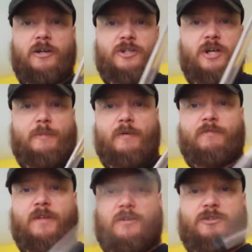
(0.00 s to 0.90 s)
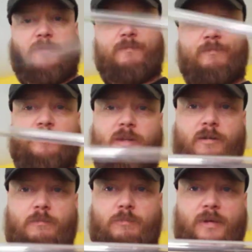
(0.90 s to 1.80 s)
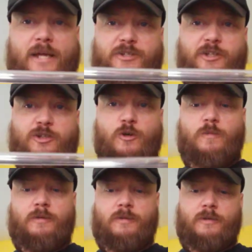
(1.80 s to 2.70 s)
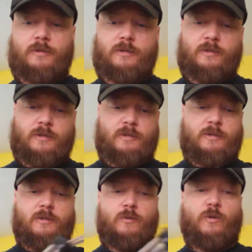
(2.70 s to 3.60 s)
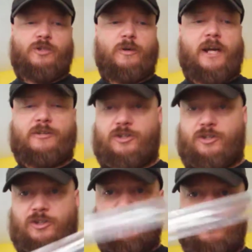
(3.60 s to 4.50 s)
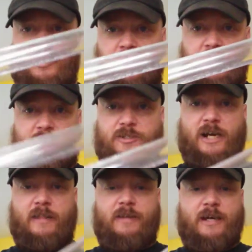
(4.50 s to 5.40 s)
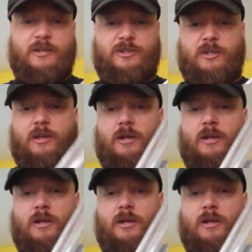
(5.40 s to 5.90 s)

on top of this plastic tube, which creates a seal on the inside of this.